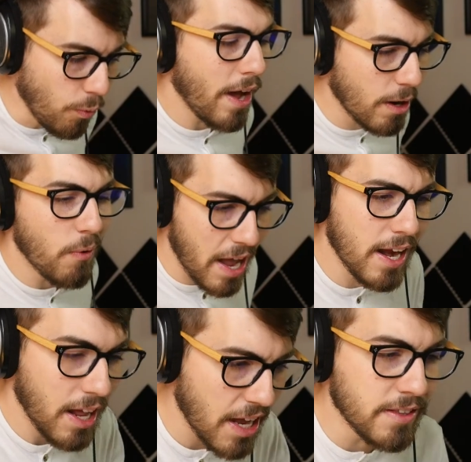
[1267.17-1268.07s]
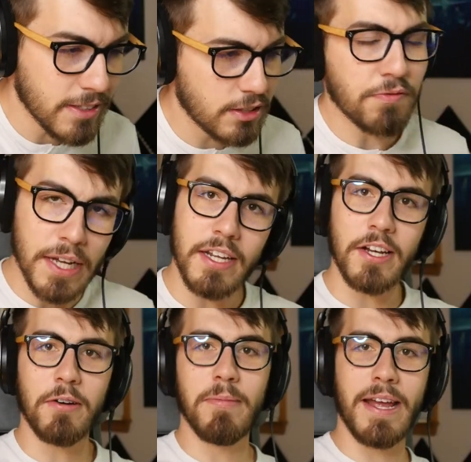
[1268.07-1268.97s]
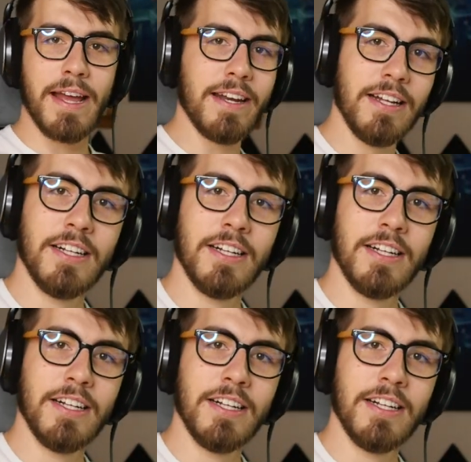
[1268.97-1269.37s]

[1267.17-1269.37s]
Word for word: What a way to end this video, man.